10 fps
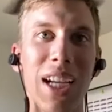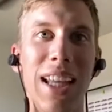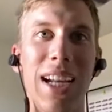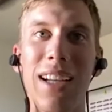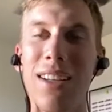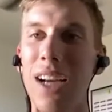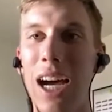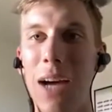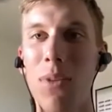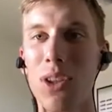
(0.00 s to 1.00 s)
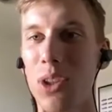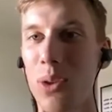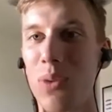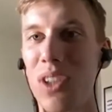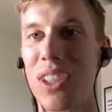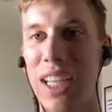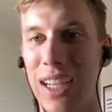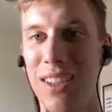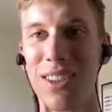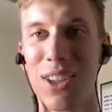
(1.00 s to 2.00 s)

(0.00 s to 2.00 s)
And then I'm also doing real estate,